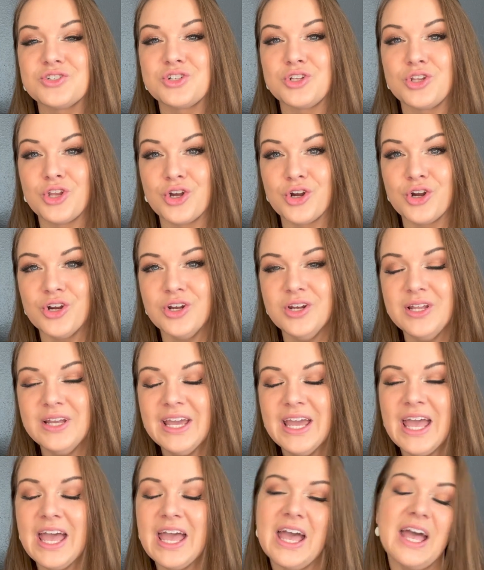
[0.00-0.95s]
learn.
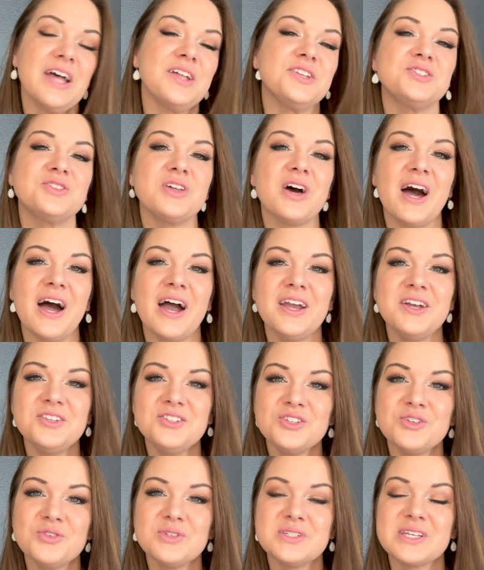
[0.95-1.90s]
And so the
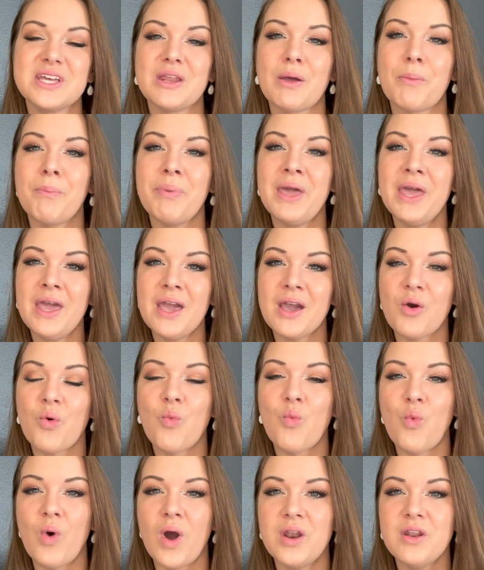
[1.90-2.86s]
ISU is gonna pick
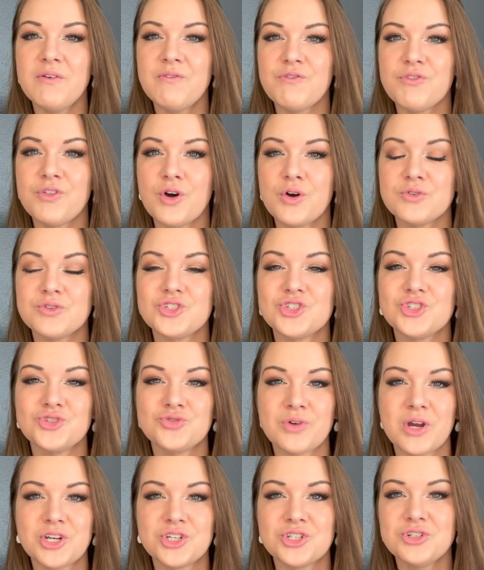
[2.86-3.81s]
one of those
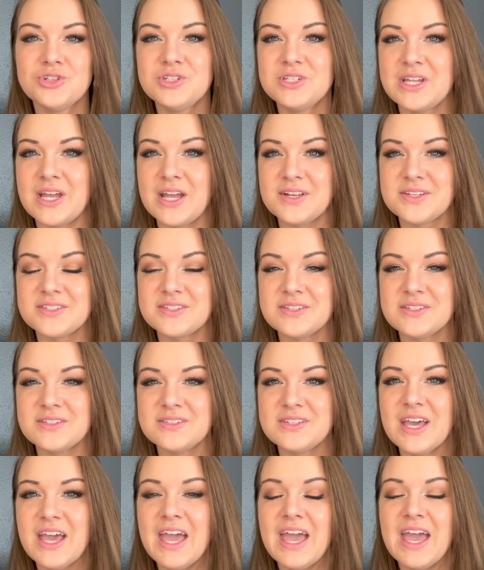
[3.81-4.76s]
structured
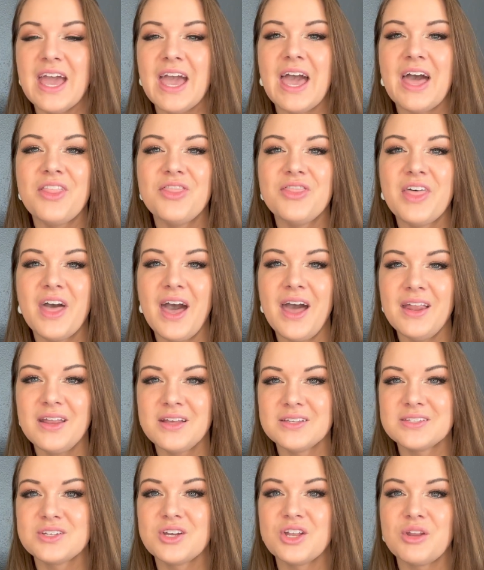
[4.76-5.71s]
dances, and that
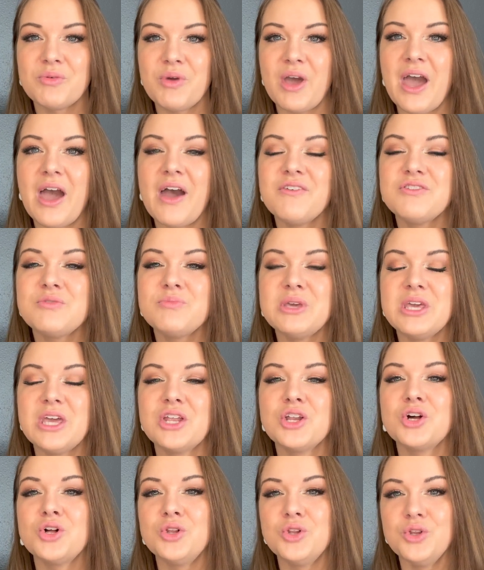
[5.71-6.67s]
is gonna have to be
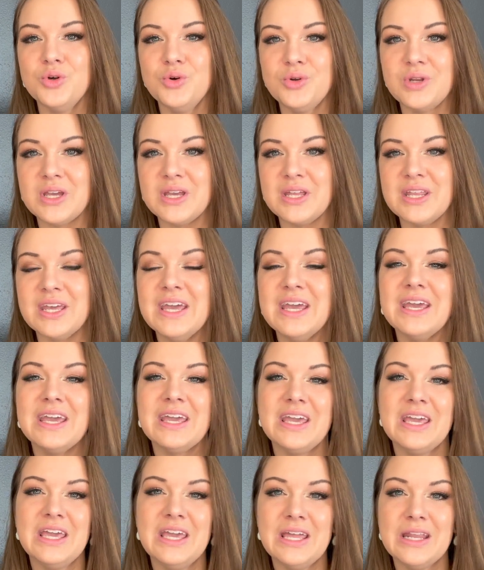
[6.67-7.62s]
included
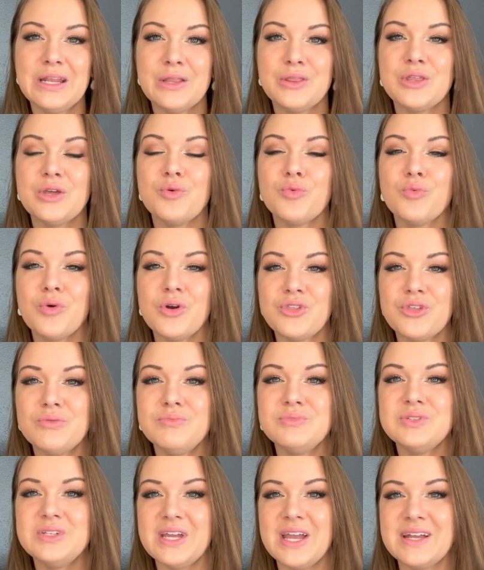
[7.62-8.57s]
in the
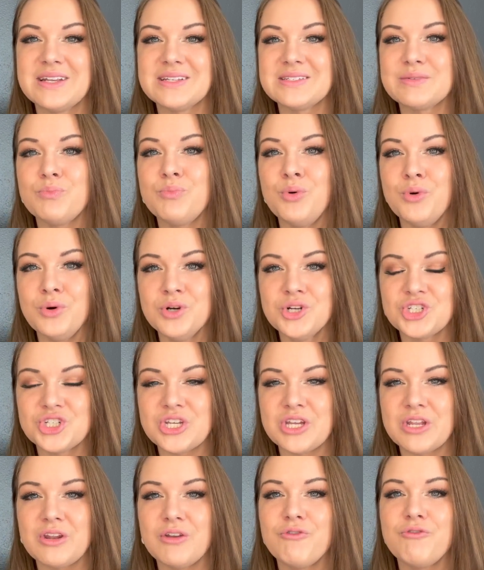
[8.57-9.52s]
rhythm dance
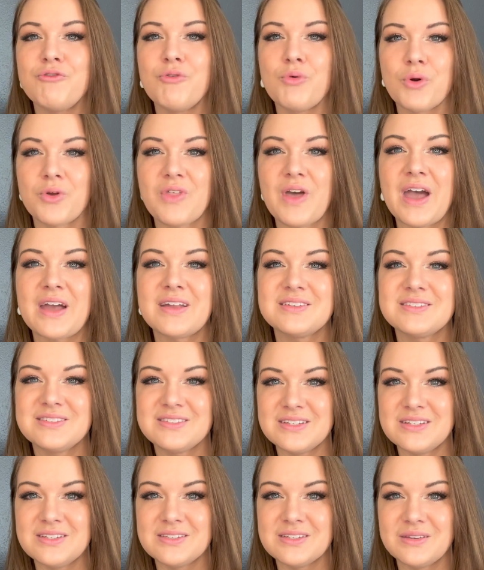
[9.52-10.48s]
portion for that
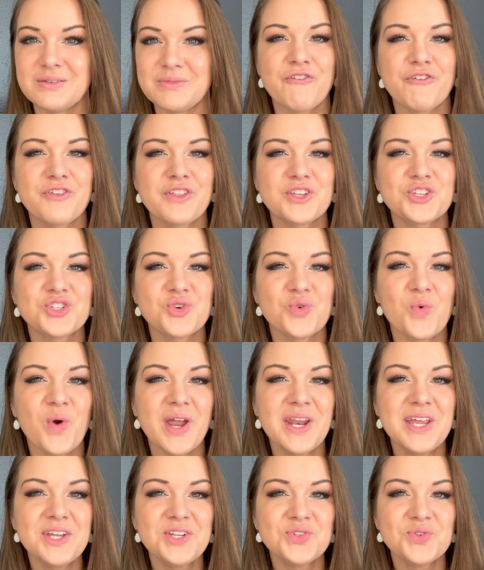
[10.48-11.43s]
season. For the
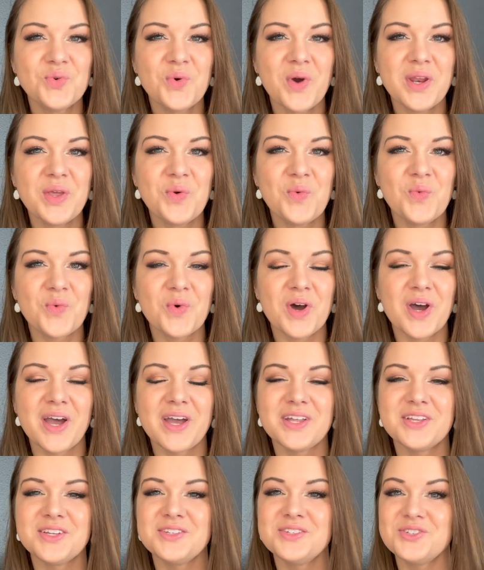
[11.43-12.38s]

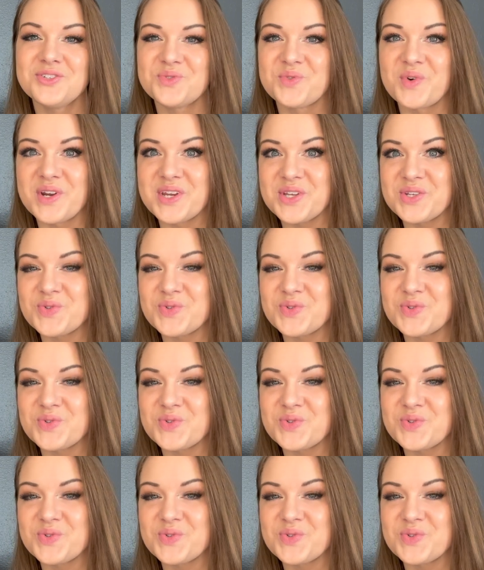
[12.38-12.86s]
2021-2022